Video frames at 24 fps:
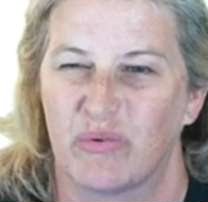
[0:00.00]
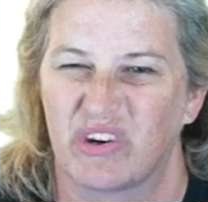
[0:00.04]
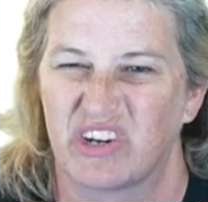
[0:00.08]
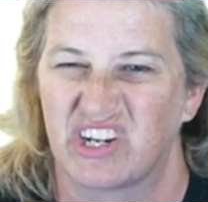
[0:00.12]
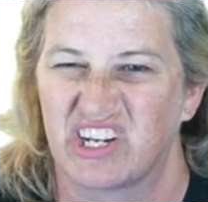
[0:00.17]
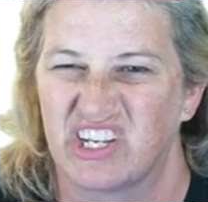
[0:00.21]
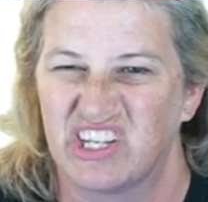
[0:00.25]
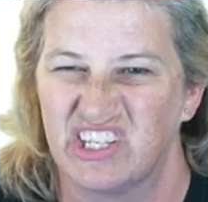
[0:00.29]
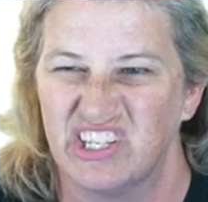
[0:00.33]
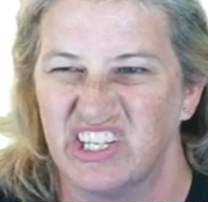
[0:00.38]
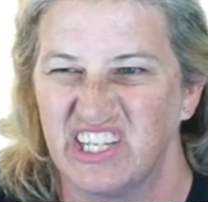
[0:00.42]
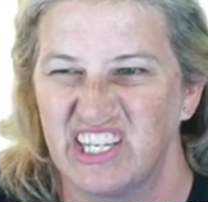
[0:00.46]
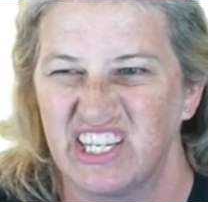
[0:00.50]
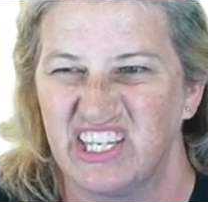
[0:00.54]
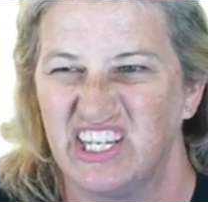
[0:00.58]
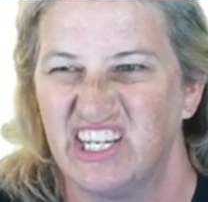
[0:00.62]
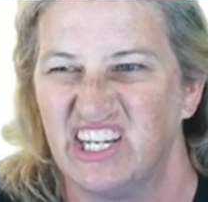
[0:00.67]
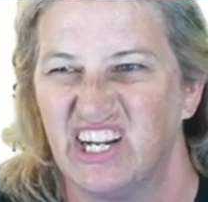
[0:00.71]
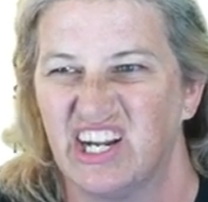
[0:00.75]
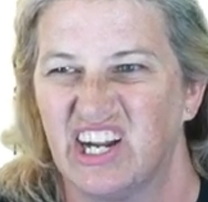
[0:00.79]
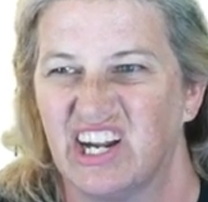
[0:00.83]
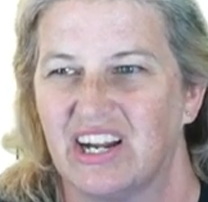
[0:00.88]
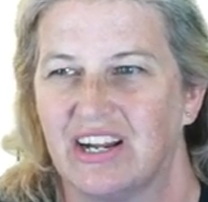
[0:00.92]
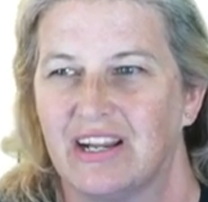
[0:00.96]
We're going to click
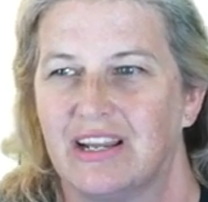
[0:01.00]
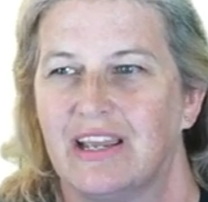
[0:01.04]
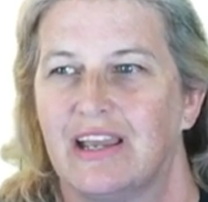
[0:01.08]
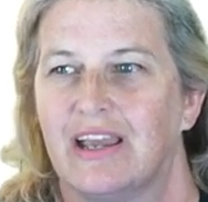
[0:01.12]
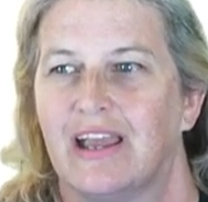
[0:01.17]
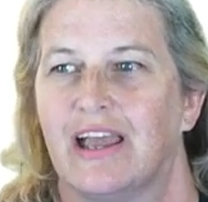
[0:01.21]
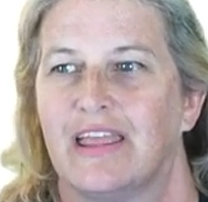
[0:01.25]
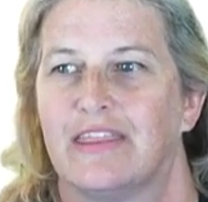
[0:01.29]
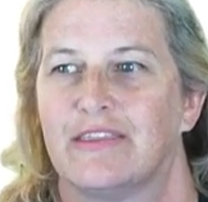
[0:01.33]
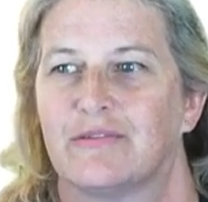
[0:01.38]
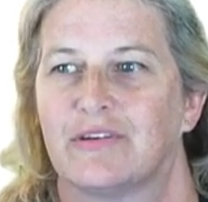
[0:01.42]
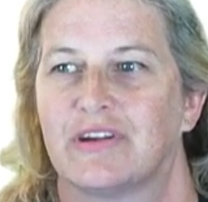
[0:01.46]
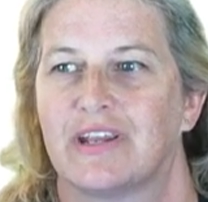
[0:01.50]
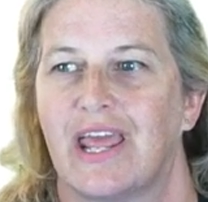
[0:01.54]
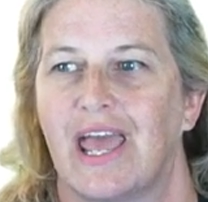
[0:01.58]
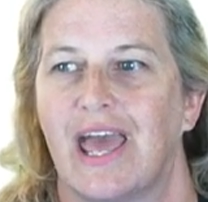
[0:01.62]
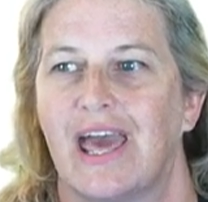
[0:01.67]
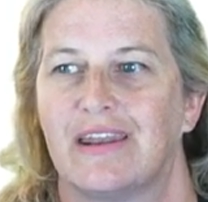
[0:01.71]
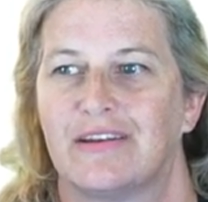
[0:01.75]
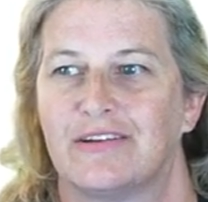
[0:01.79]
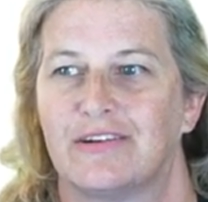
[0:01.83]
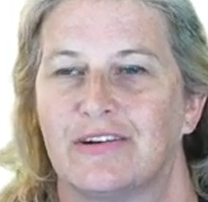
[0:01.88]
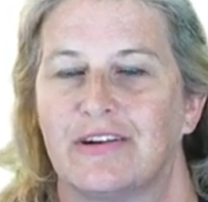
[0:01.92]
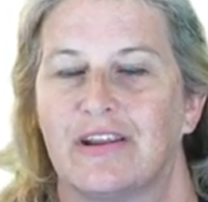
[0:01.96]
here and then we're going to
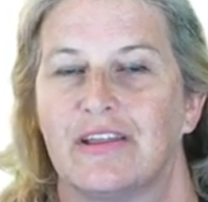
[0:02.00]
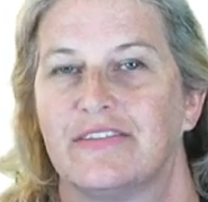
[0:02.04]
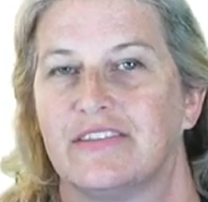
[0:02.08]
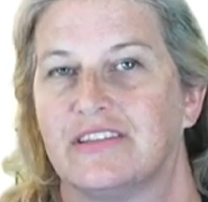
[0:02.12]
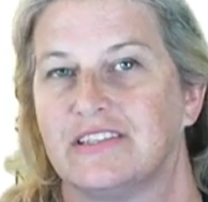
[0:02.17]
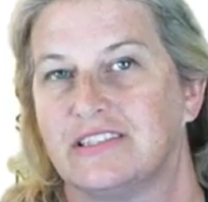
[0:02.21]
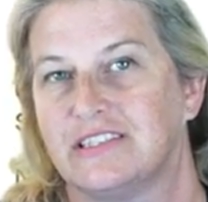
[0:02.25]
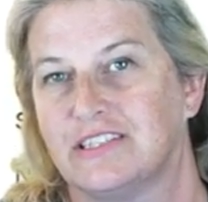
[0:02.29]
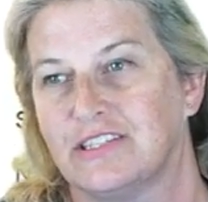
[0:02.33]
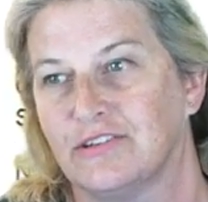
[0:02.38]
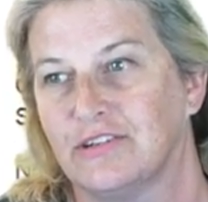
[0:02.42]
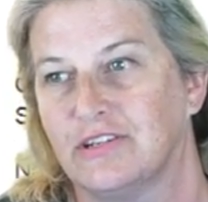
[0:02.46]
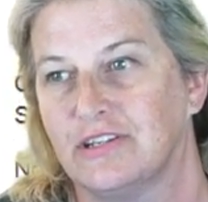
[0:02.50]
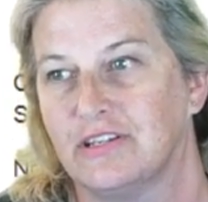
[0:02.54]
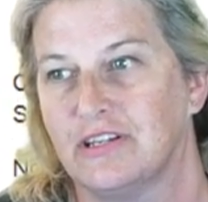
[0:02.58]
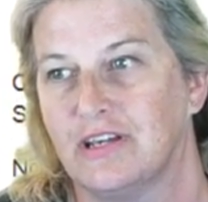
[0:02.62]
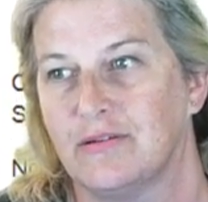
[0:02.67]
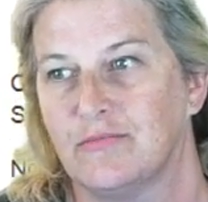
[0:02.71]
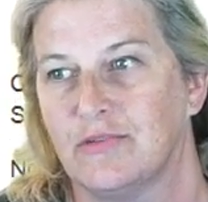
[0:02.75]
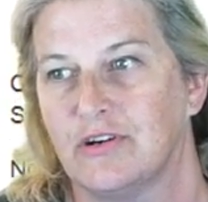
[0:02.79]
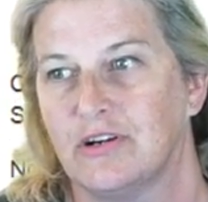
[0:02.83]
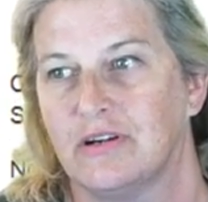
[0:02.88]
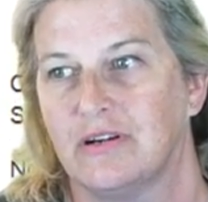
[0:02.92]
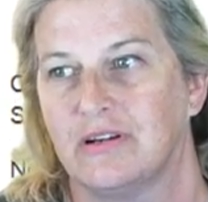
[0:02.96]
enter the serial
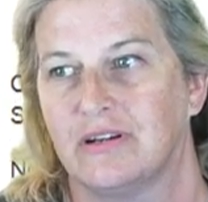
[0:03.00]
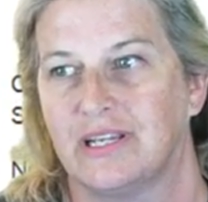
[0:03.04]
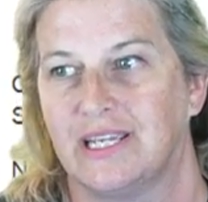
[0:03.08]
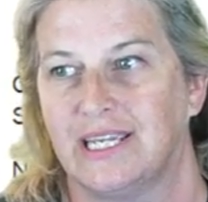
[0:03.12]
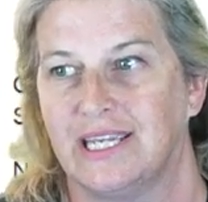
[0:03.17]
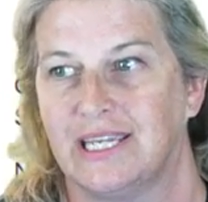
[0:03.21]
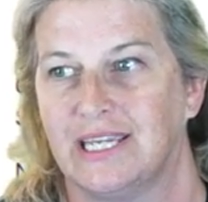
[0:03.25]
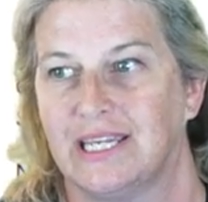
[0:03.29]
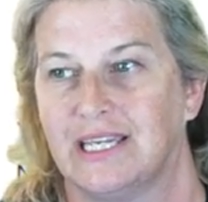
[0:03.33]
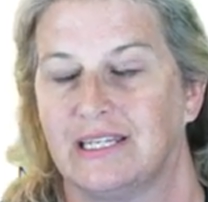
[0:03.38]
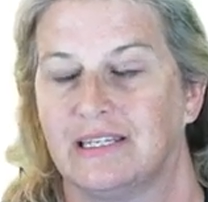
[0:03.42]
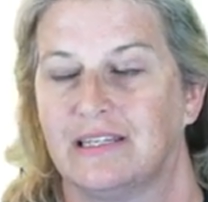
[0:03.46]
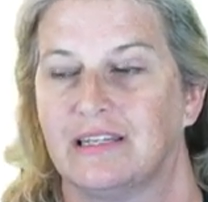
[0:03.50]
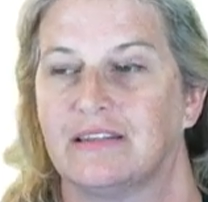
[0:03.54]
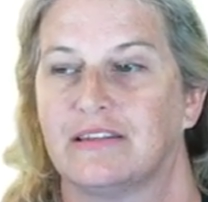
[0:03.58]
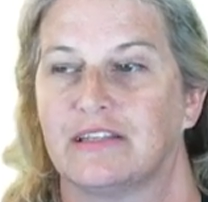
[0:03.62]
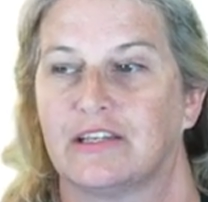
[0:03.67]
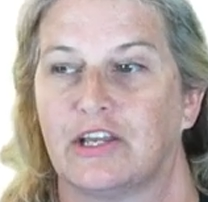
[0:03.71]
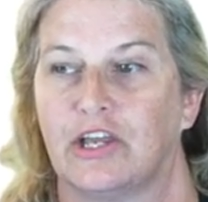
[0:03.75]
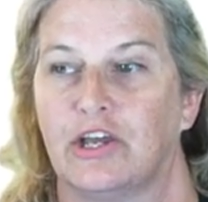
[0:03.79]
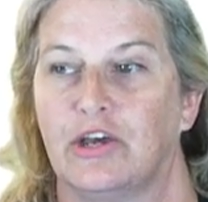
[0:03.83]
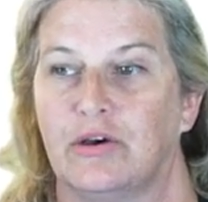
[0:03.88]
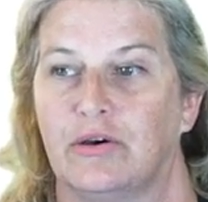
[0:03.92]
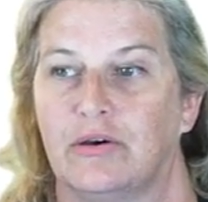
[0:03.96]
number and
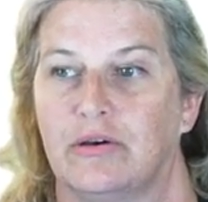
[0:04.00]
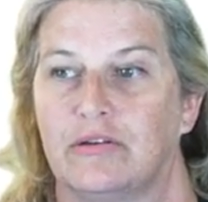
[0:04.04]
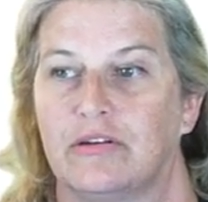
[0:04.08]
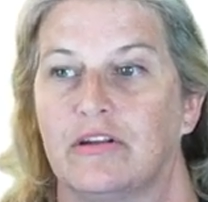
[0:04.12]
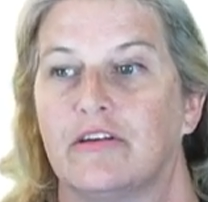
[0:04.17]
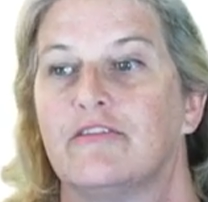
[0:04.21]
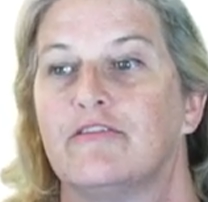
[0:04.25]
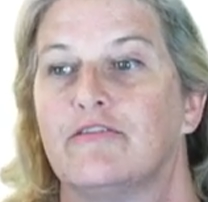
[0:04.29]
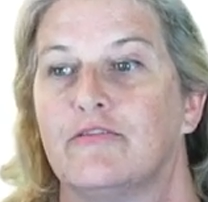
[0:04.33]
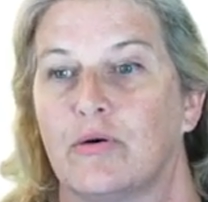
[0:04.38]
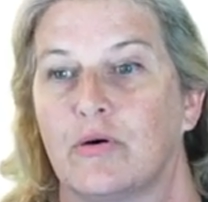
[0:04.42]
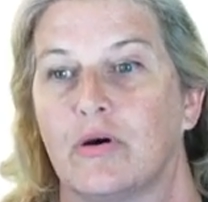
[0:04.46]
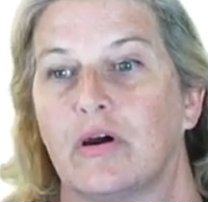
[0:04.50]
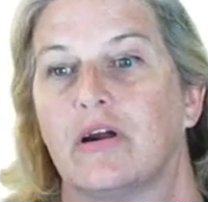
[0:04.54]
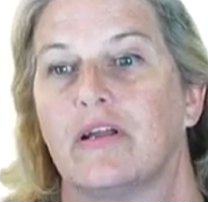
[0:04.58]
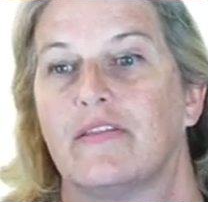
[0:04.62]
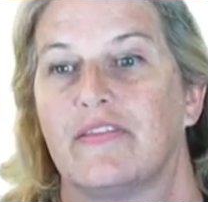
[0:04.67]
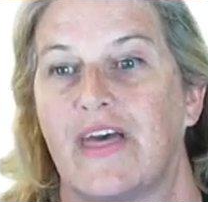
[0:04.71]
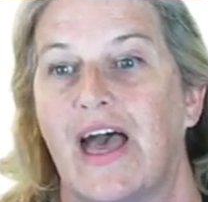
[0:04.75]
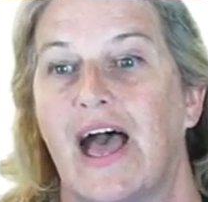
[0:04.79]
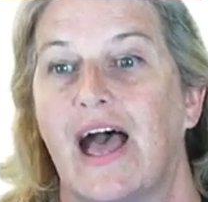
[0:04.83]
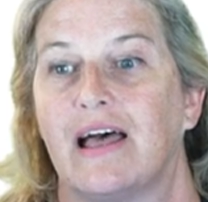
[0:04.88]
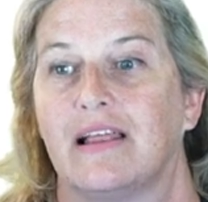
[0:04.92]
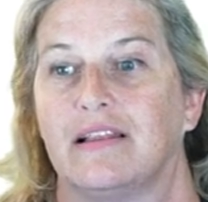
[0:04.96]
the code for
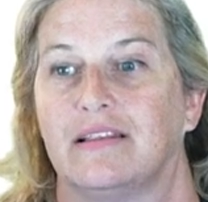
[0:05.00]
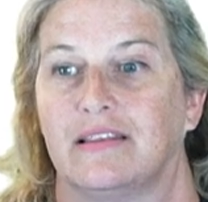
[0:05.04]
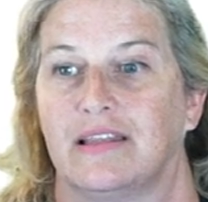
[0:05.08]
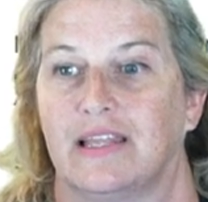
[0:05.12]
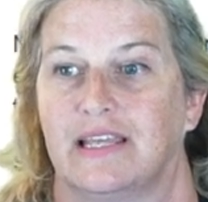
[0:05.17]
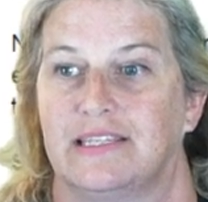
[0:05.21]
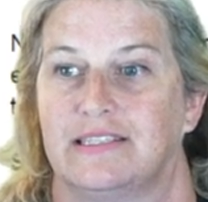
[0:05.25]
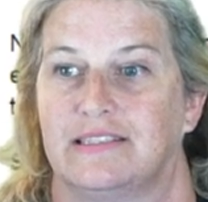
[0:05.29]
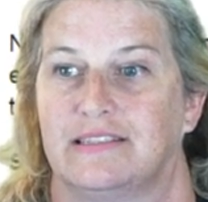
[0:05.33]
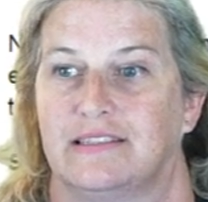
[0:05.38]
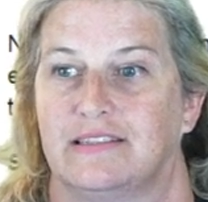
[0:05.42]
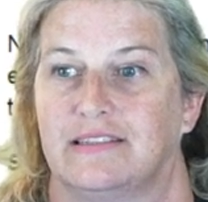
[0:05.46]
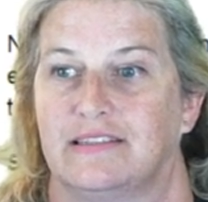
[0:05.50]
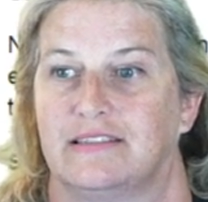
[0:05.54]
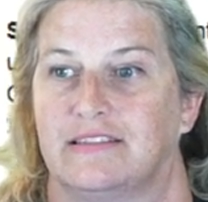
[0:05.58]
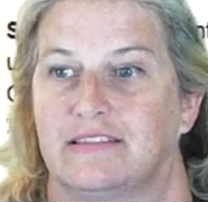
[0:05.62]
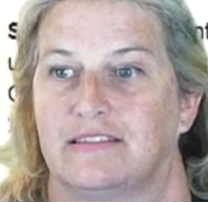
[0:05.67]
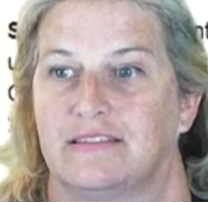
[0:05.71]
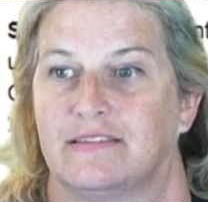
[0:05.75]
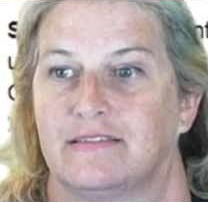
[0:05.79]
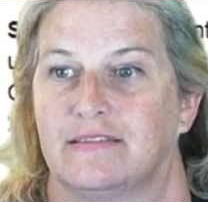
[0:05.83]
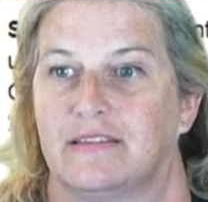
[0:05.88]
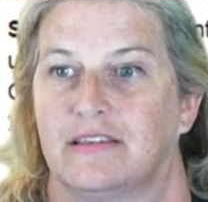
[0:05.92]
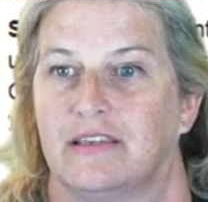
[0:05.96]
that license.